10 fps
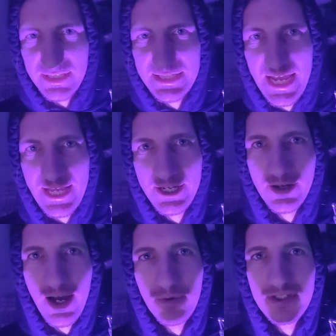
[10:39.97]
data
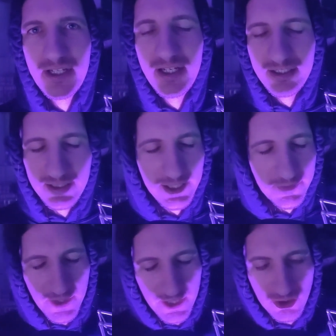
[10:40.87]
i would say is like
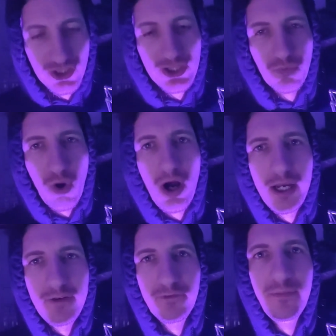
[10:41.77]
just the raw
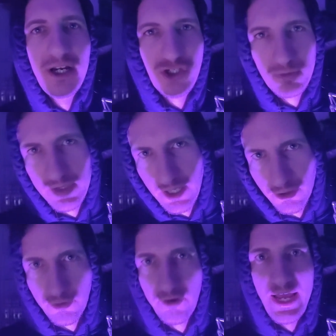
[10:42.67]
information being
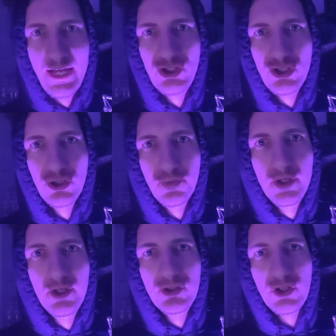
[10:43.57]
thrown at you
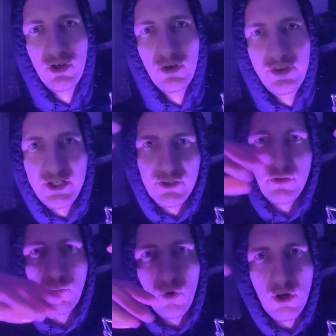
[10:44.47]
so these are the
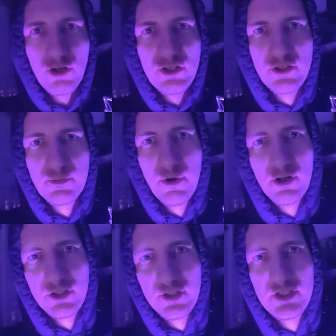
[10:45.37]
words this
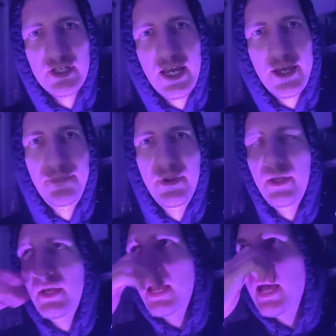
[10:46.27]
person said
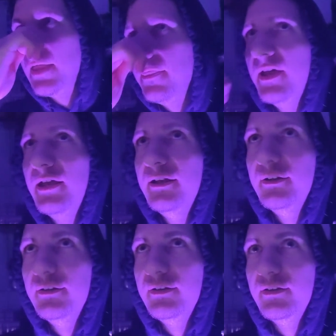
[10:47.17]
and
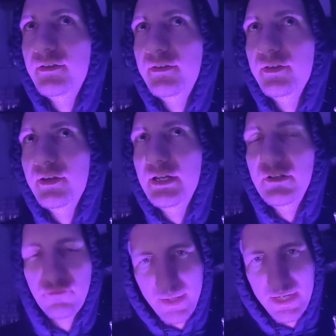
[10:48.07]
then the
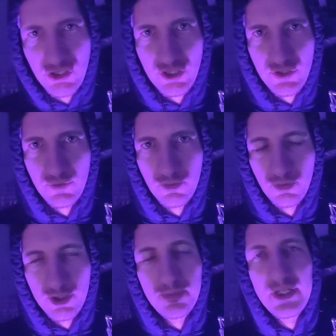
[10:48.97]
information
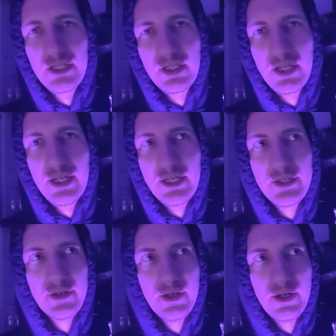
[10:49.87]
would be like
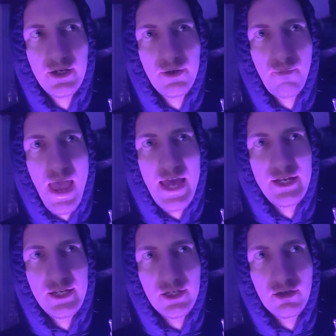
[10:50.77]
um,
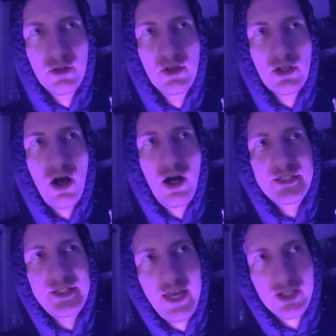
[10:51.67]
adding
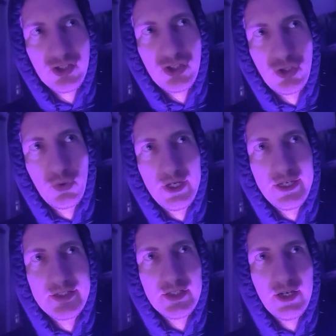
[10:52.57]
context to
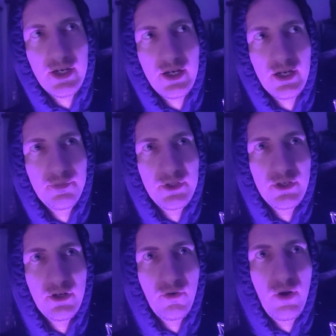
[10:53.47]
it, um, you
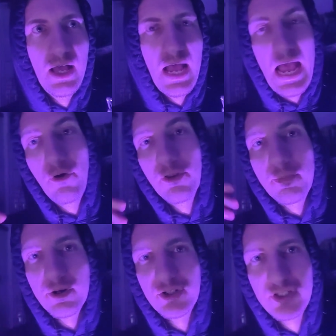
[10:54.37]
know, how the
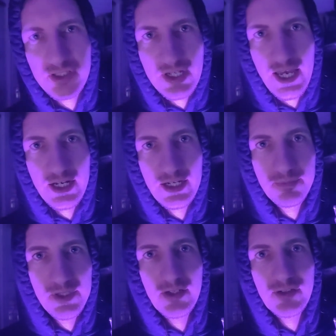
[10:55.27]
person said it,
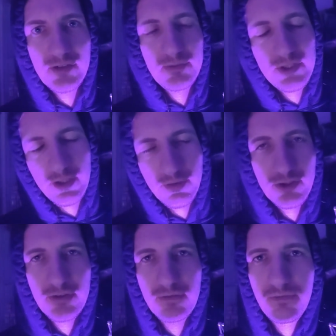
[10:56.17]
because, you know, there's
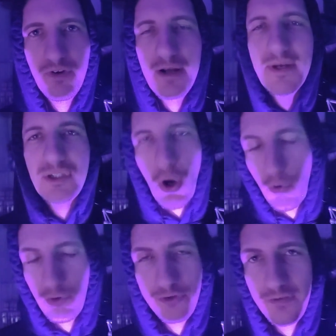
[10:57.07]
very big
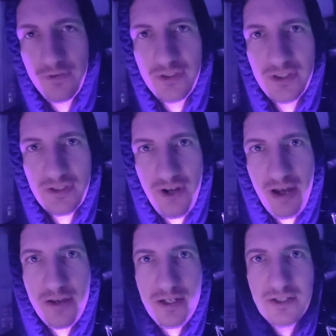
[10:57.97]
tonal differences on how you
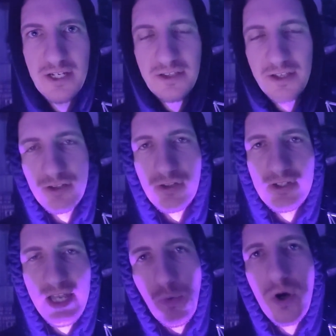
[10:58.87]
can say things. You can
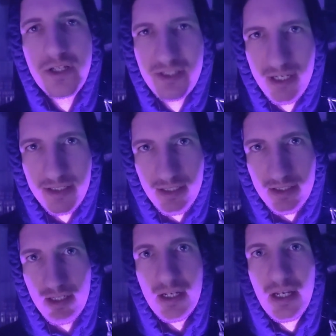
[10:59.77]
take one sentence
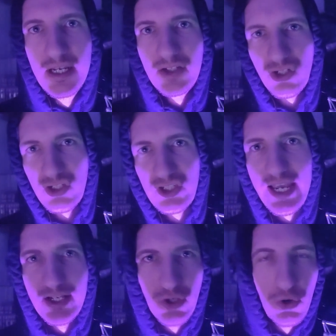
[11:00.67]
and just say
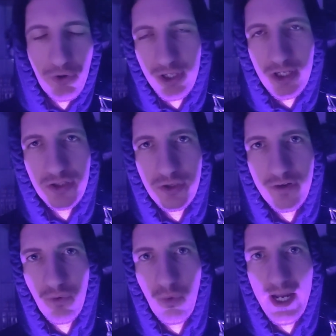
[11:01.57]
it tonally in two
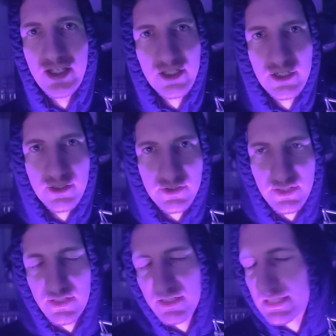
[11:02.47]
different ways, and the
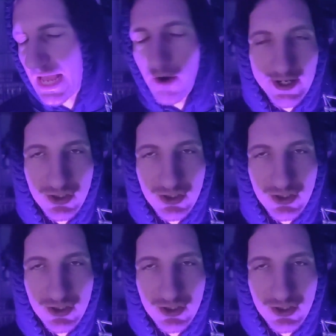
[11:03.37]
sentence now has